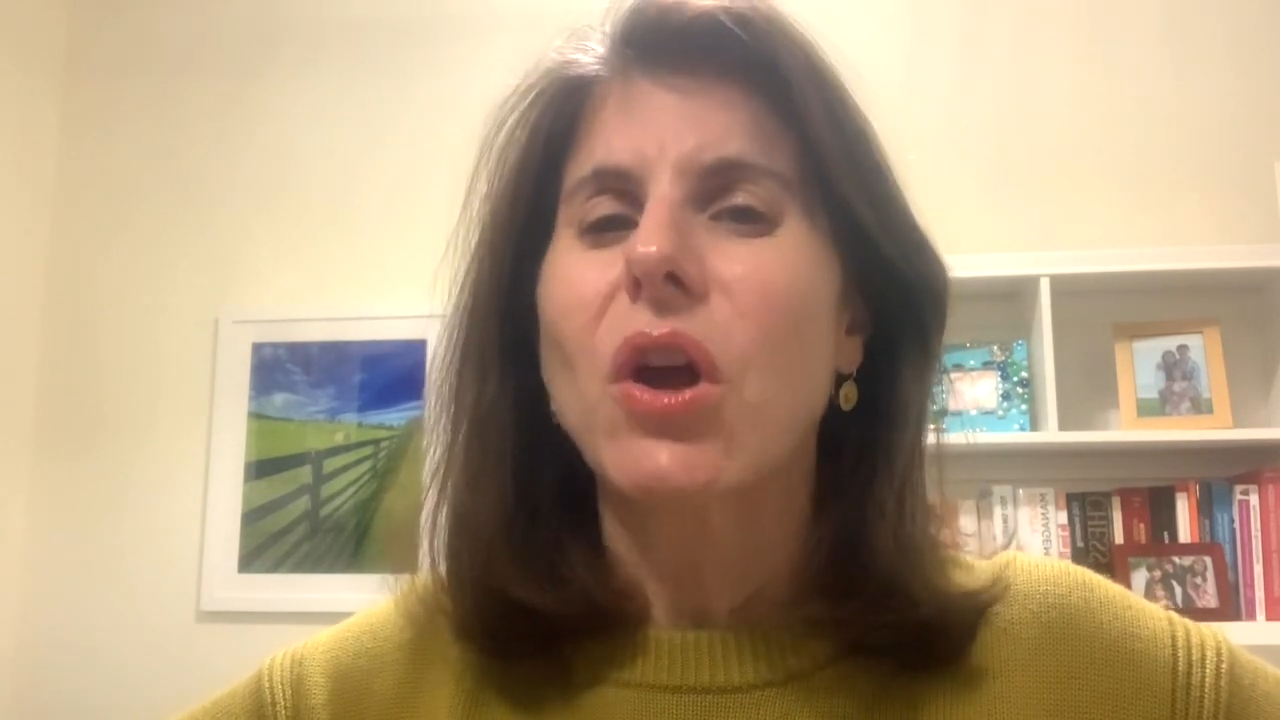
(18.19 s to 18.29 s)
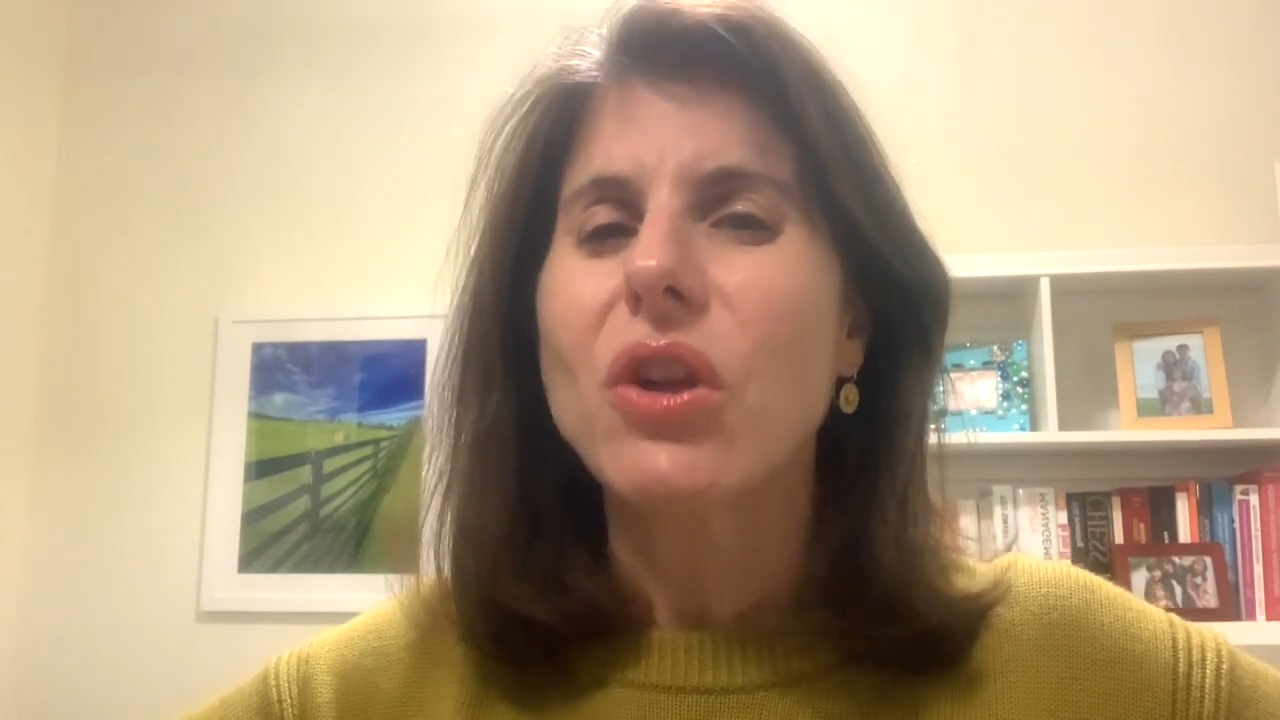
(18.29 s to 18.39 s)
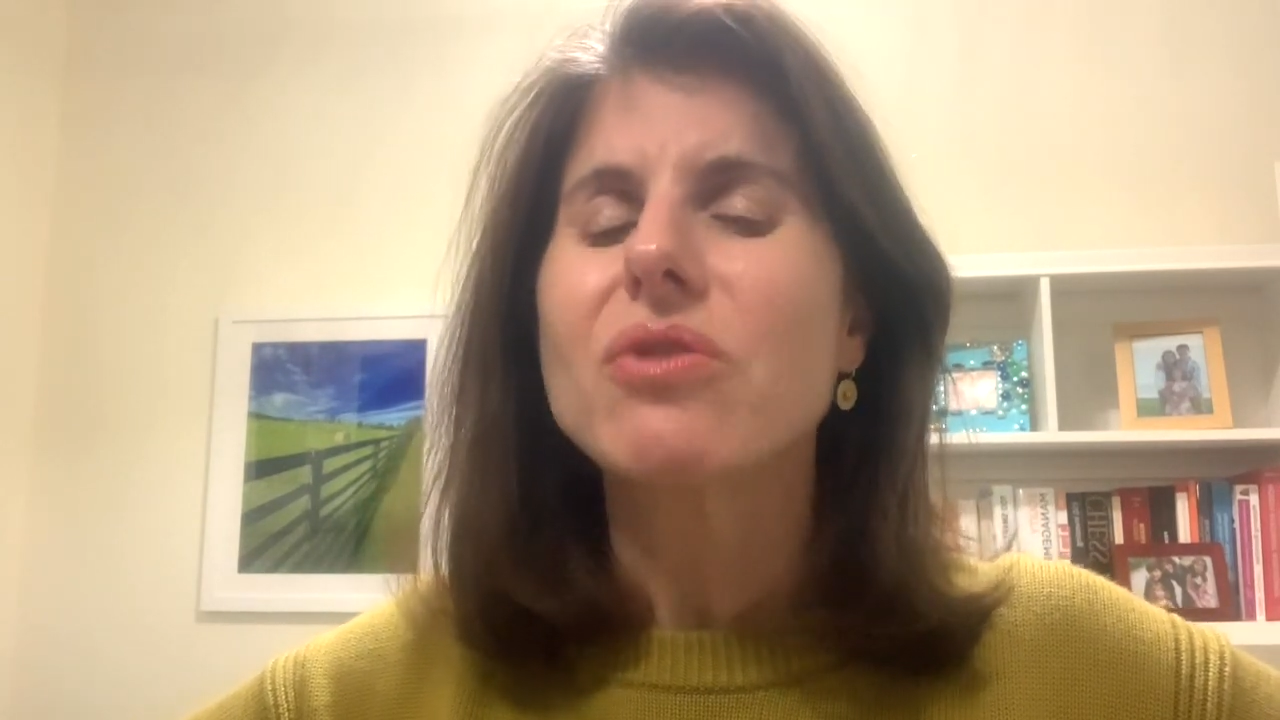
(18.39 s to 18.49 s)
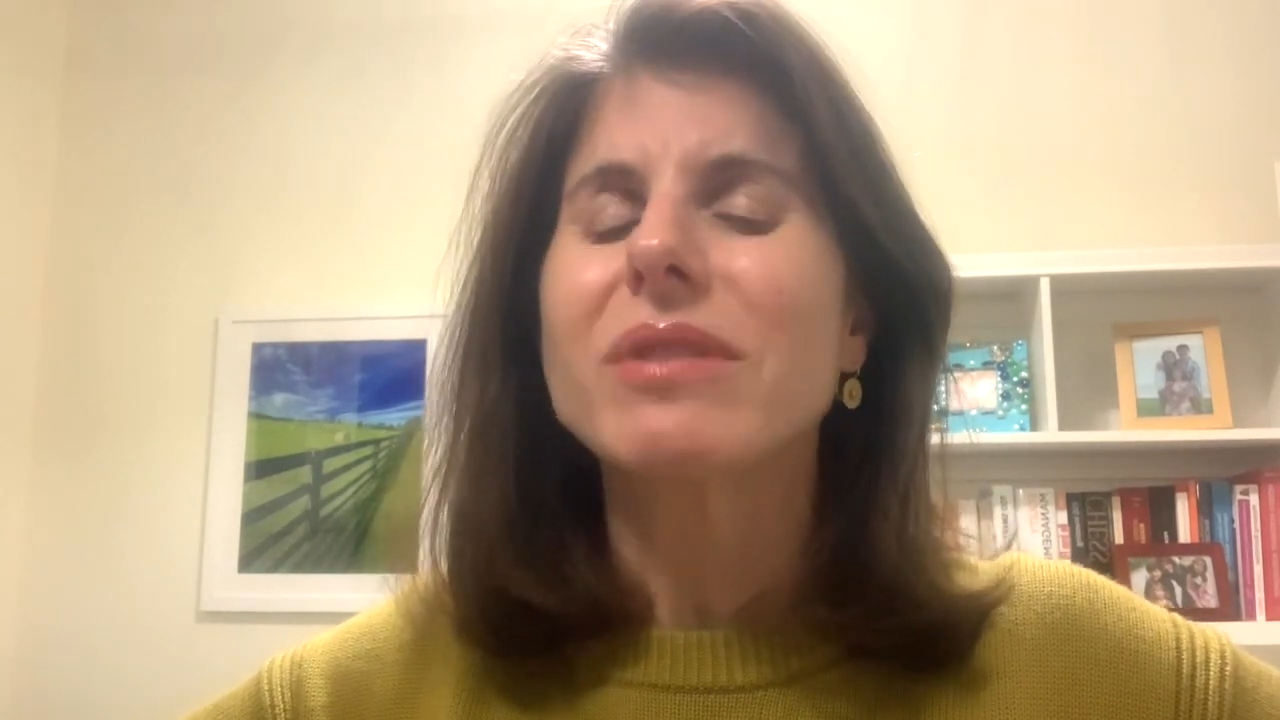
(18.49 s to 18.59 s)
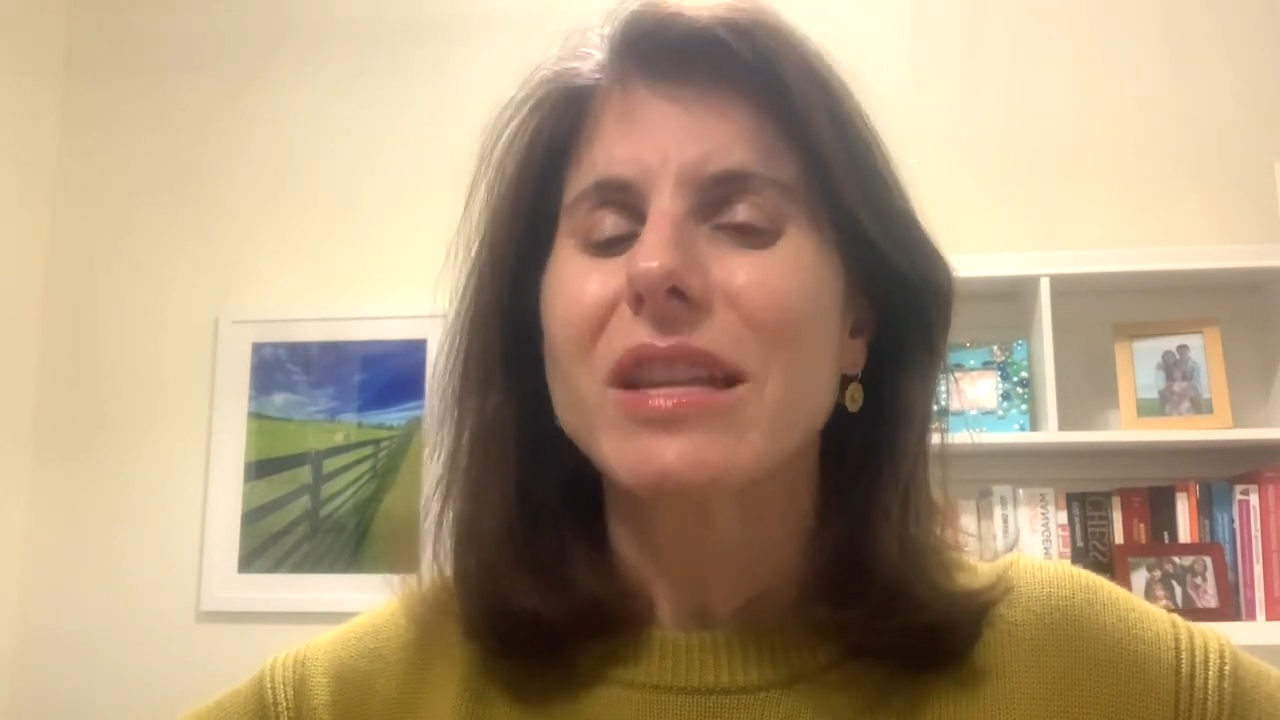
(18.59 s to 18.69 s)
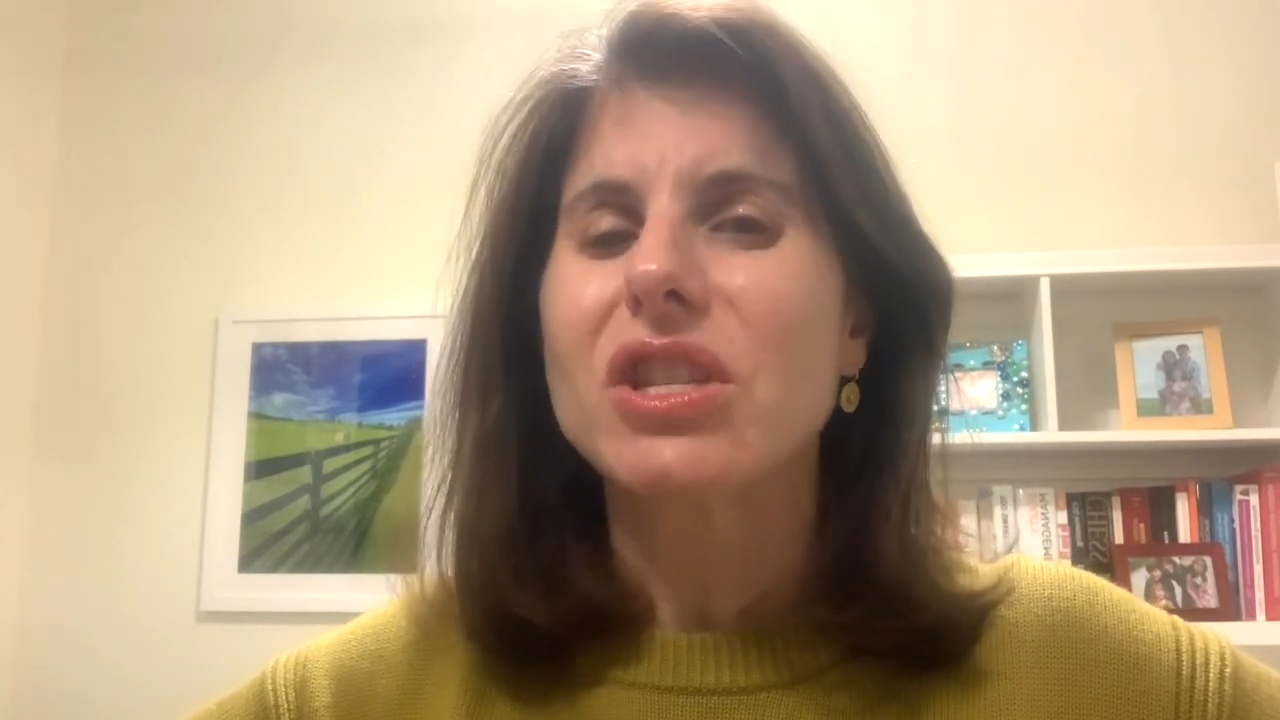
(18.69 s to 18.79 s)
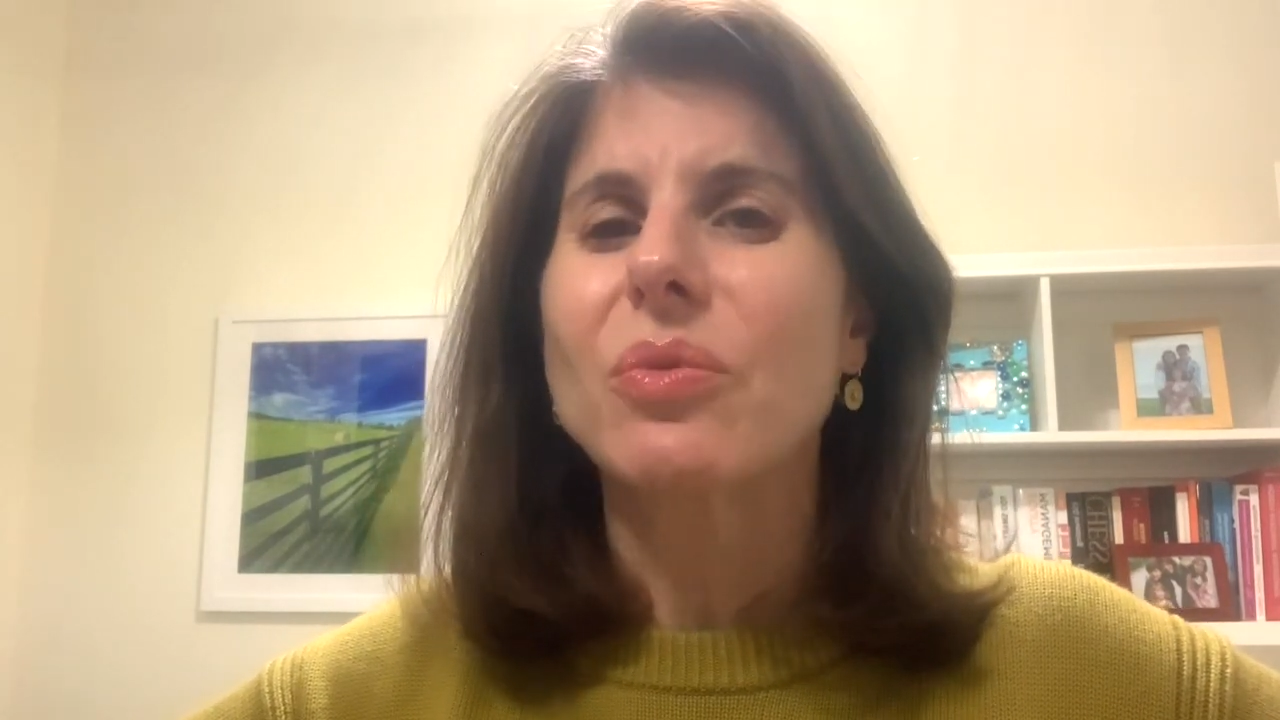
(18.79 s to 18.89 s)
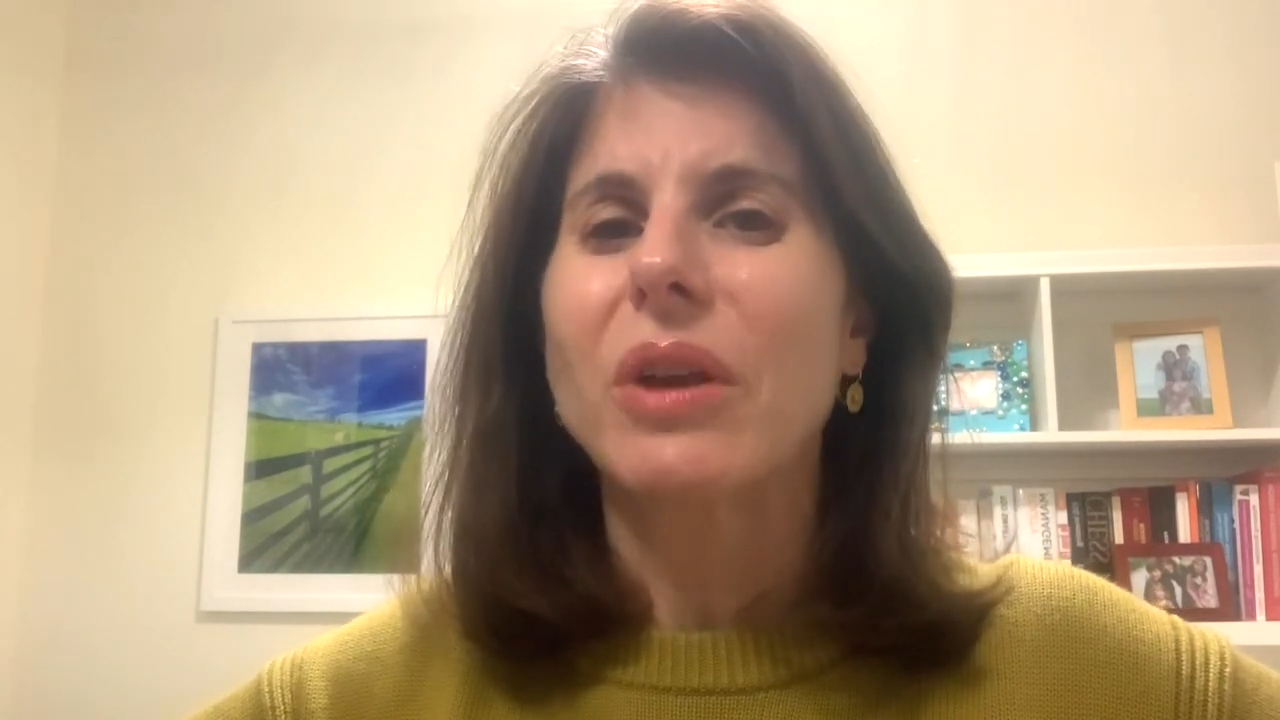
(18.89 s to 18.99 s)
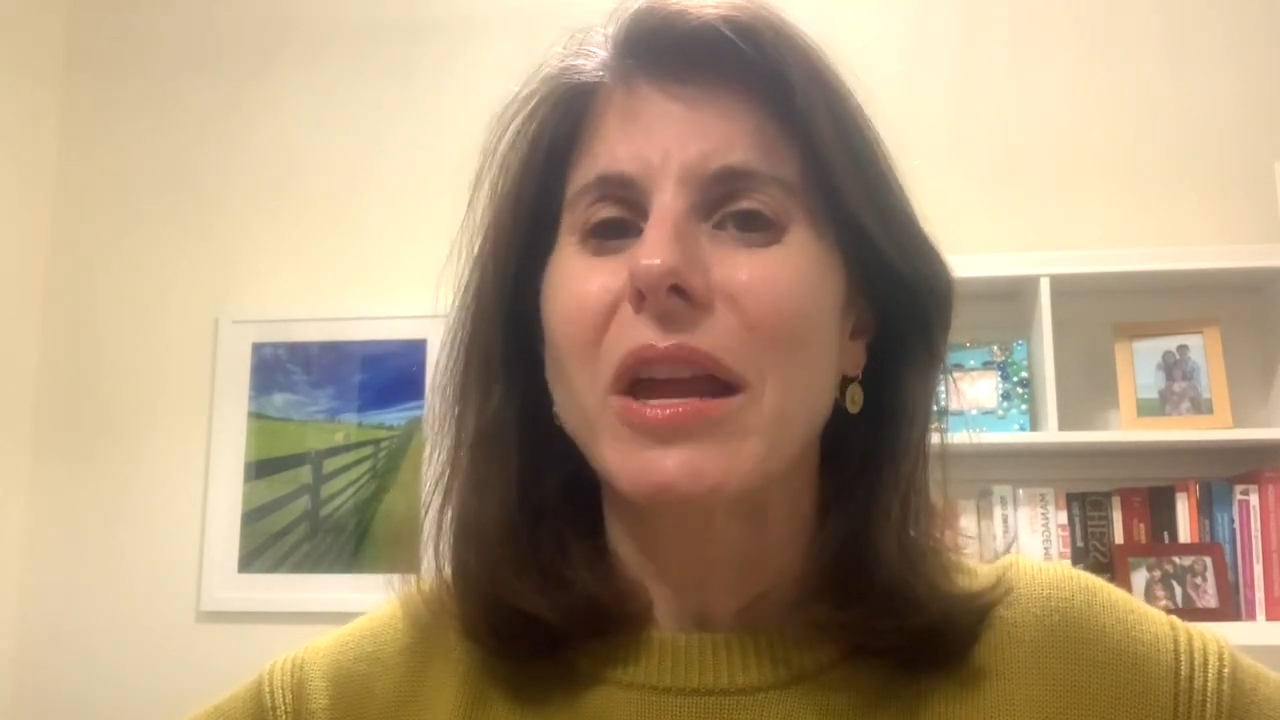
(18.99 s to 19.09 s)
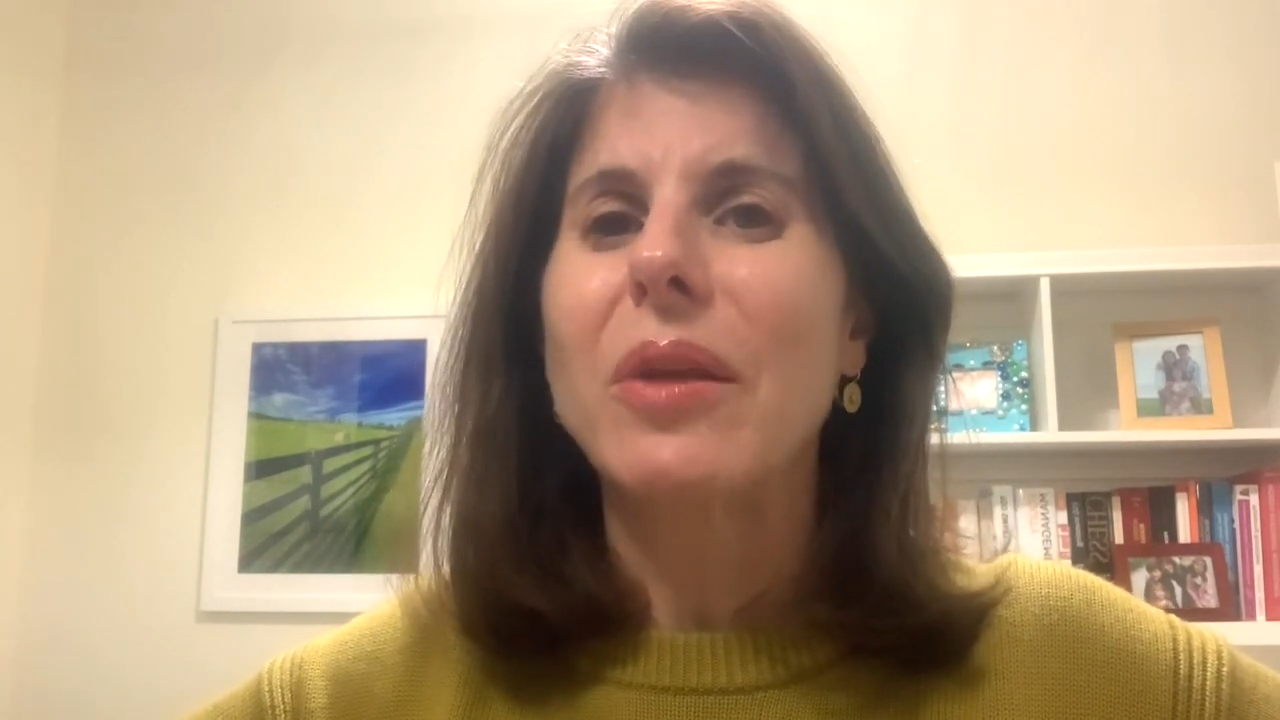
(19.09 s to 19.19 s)
all you said you
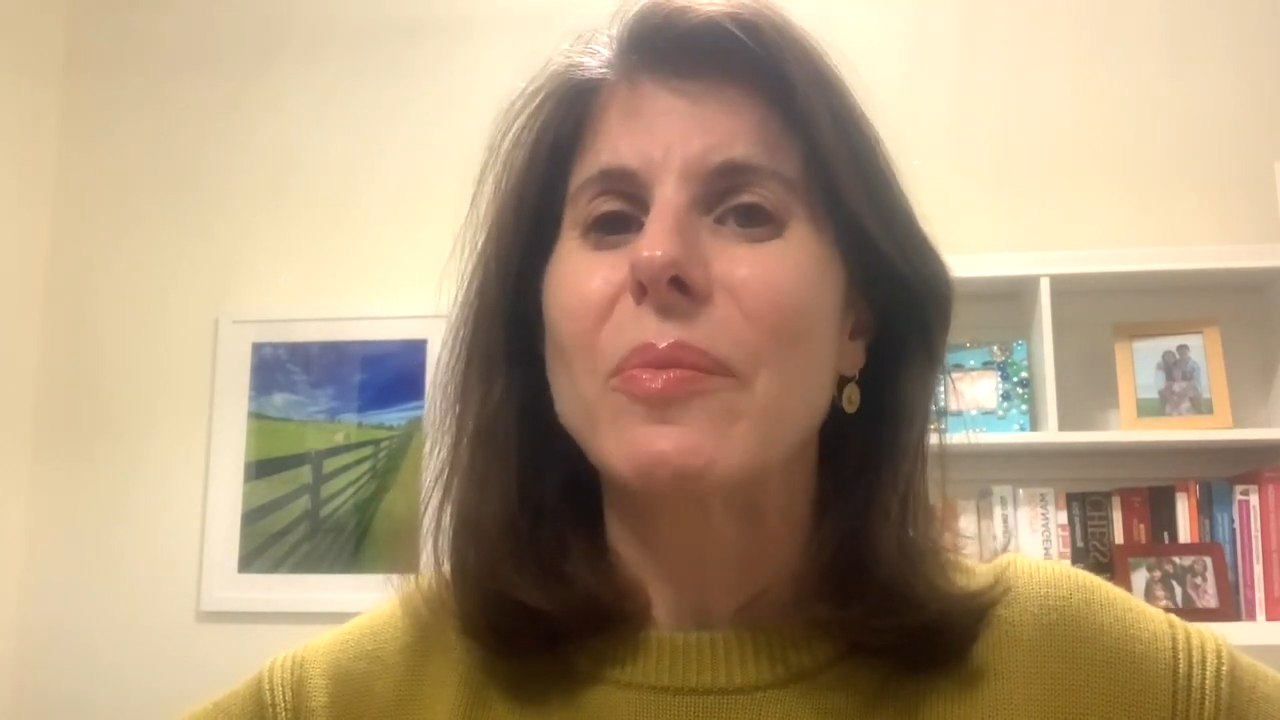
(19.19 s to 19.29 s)
were going